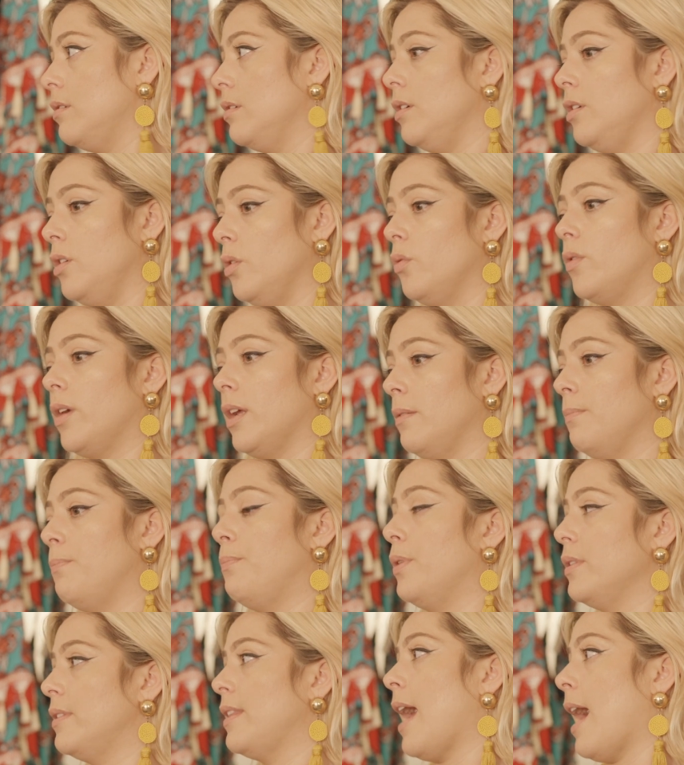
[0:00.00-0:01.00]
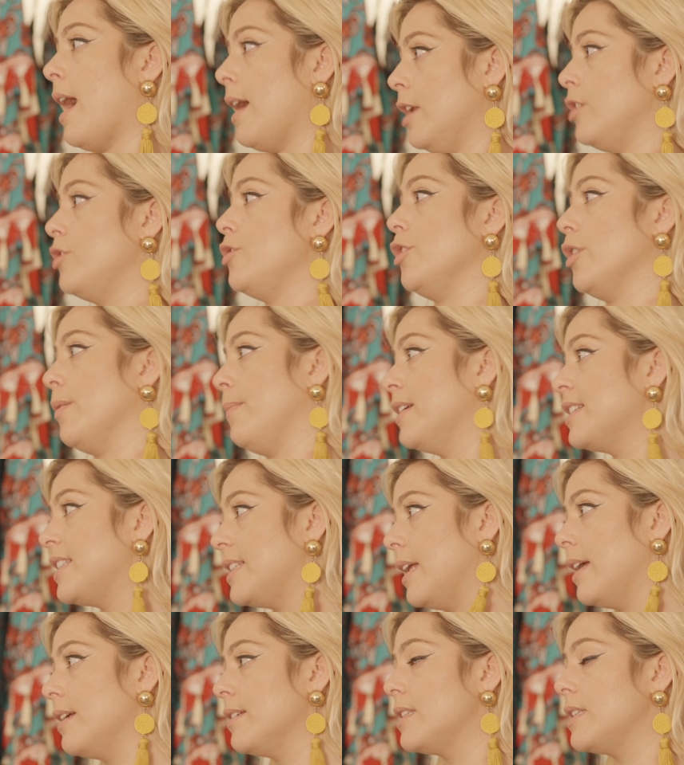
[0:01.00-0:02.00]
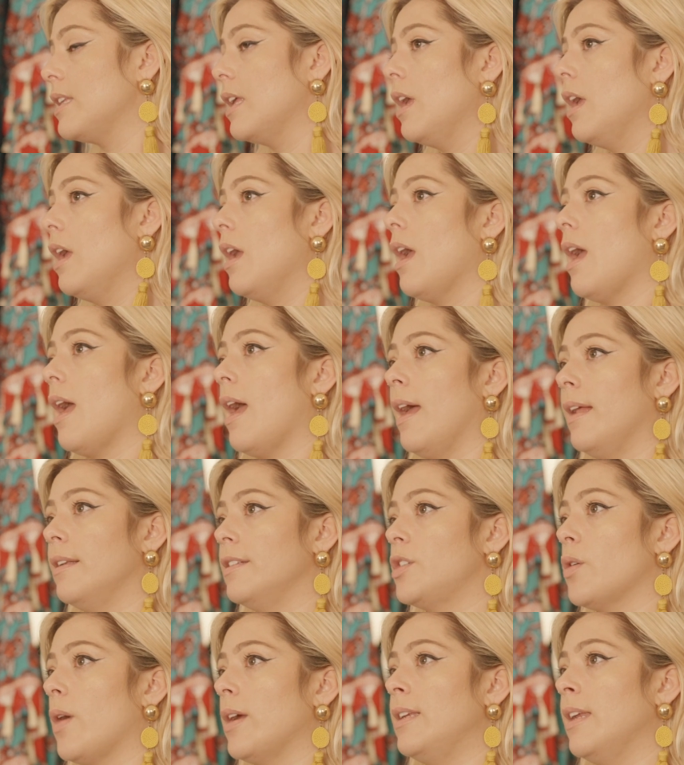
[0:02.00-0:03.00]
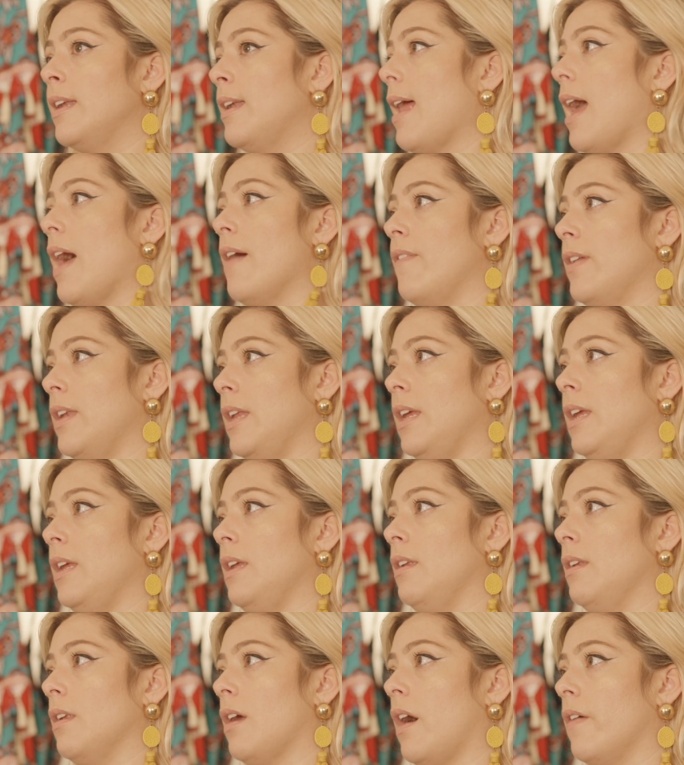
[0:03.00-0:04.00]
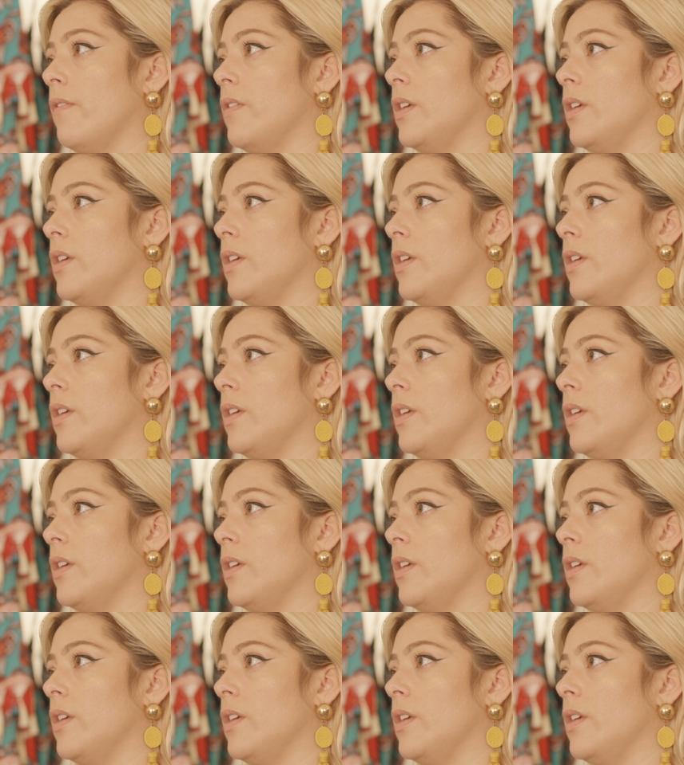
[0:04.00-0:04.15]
you can put that into your business. And so I didn't have any